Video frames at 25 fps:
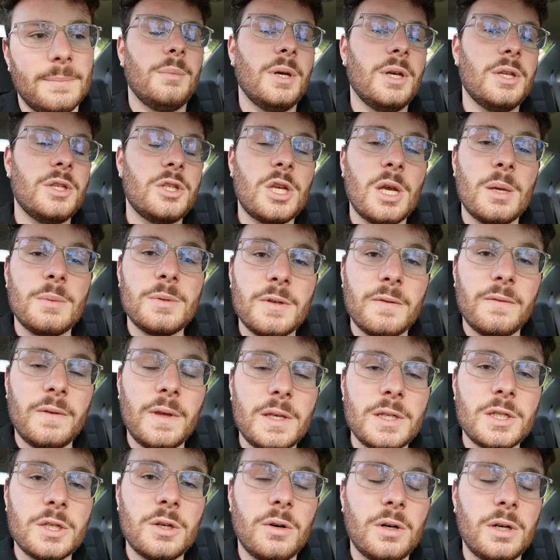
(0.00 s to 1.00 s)
But in terms of
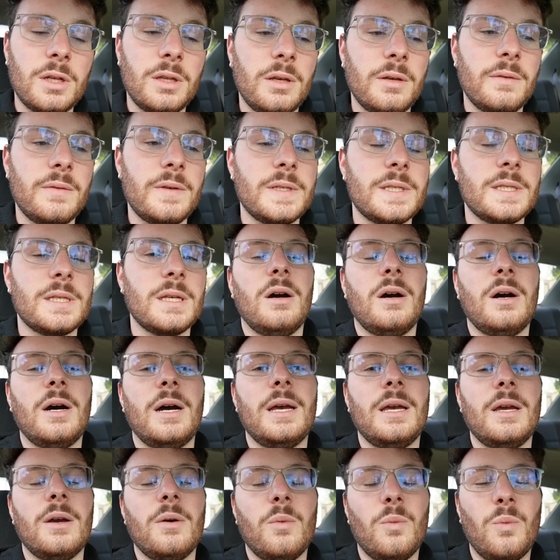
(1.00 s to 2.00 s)
these coilovers,
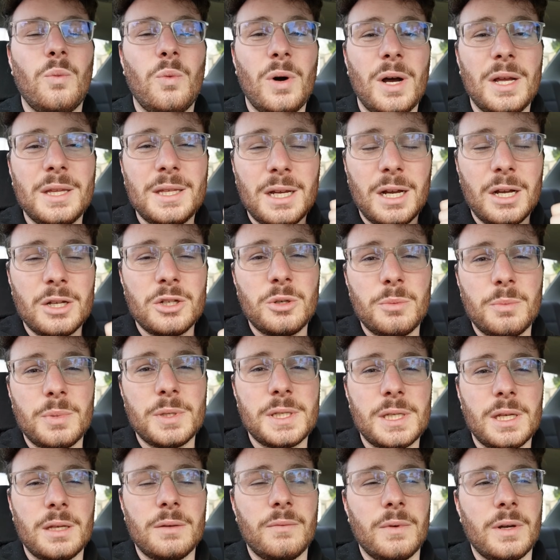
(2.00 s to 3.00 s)
I
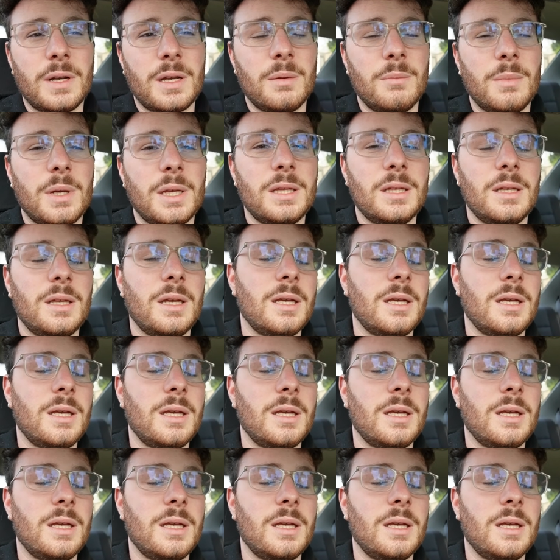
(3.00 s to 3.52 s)
100% recommend it,